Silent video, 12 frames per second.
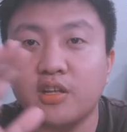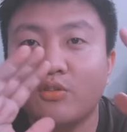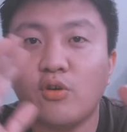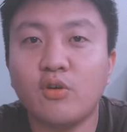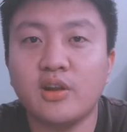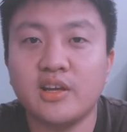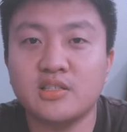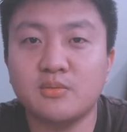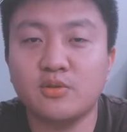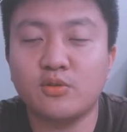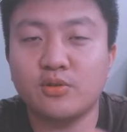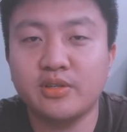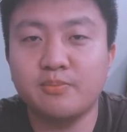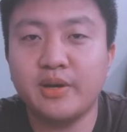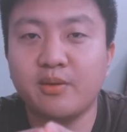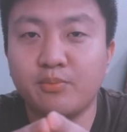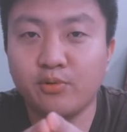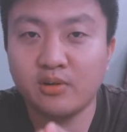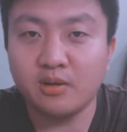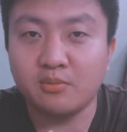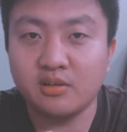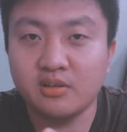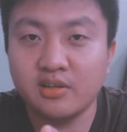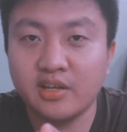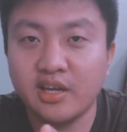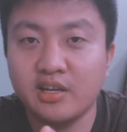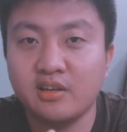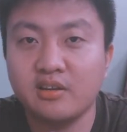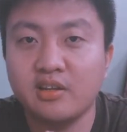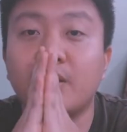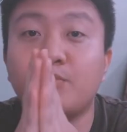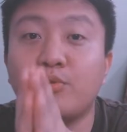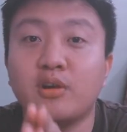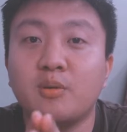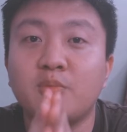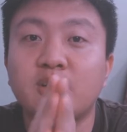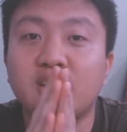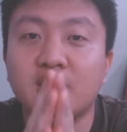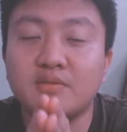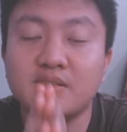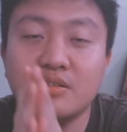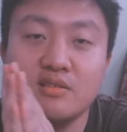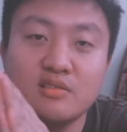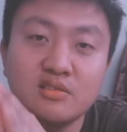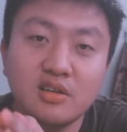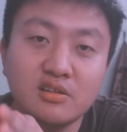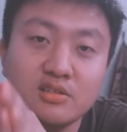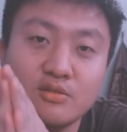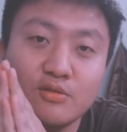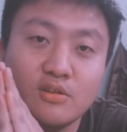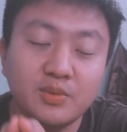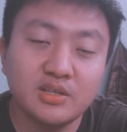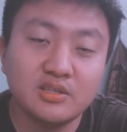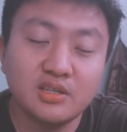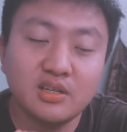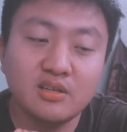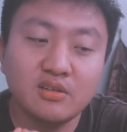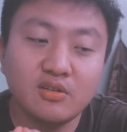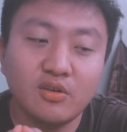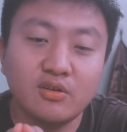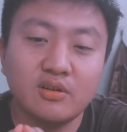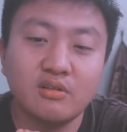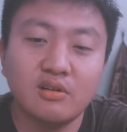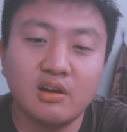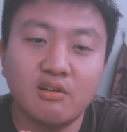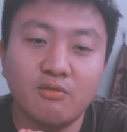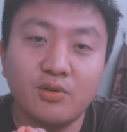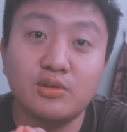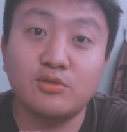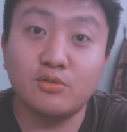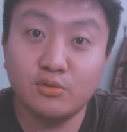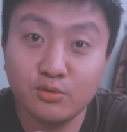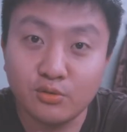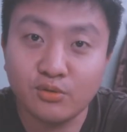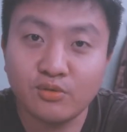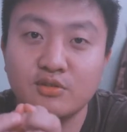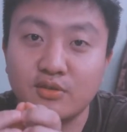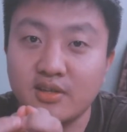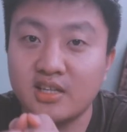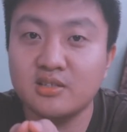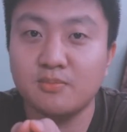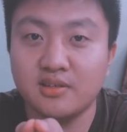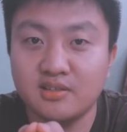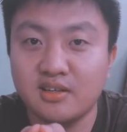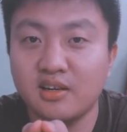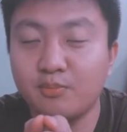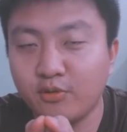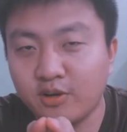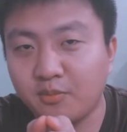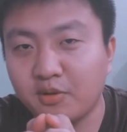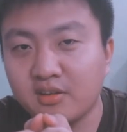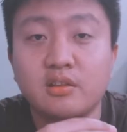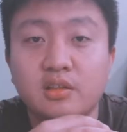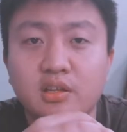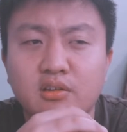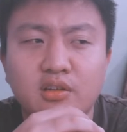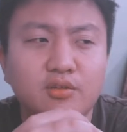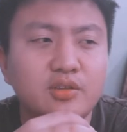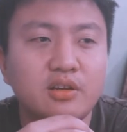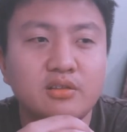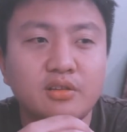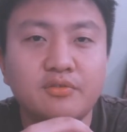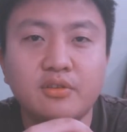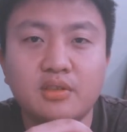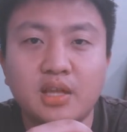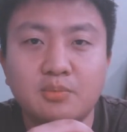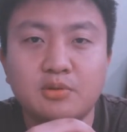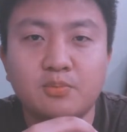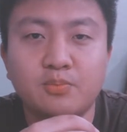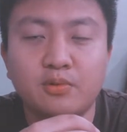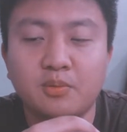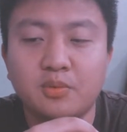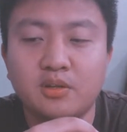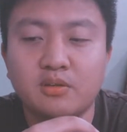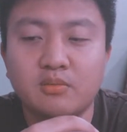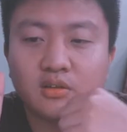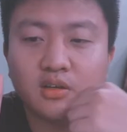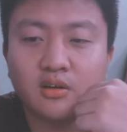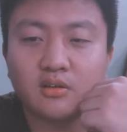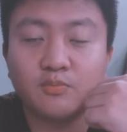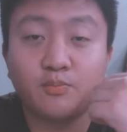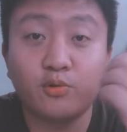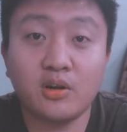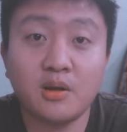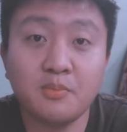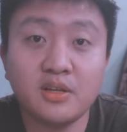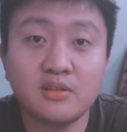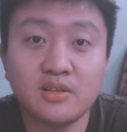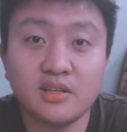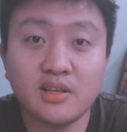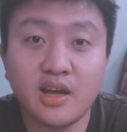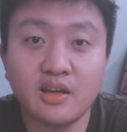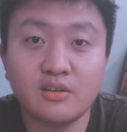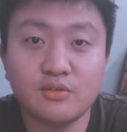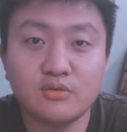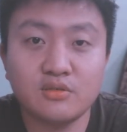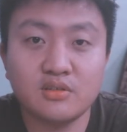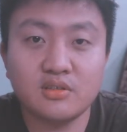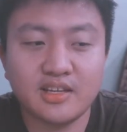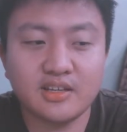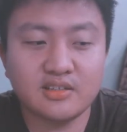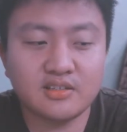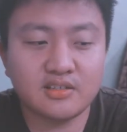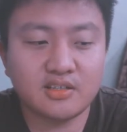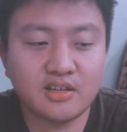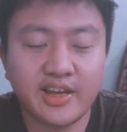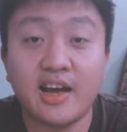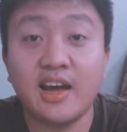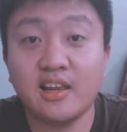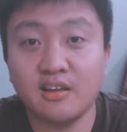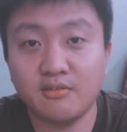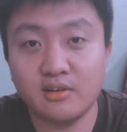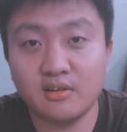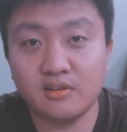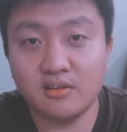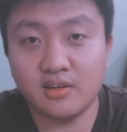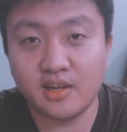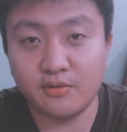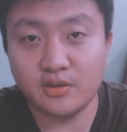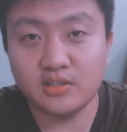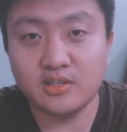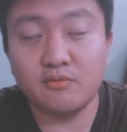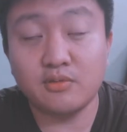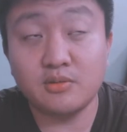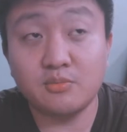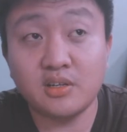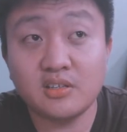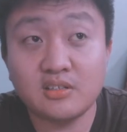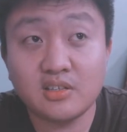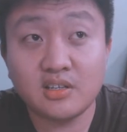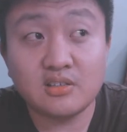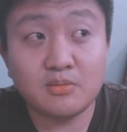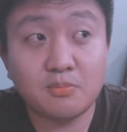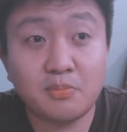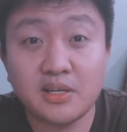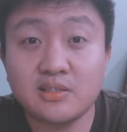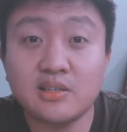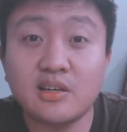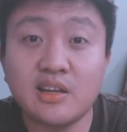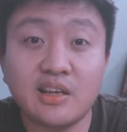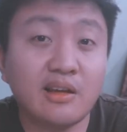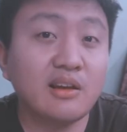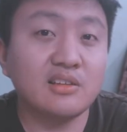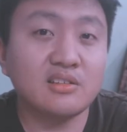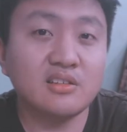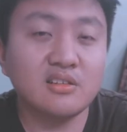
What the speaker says: it all has been coded by a programmer, and programmer gives instruction to the PC on what to do. So that's basically programming. Now there are different types of programming. The programming that I use is a high level language, which means it's basically English.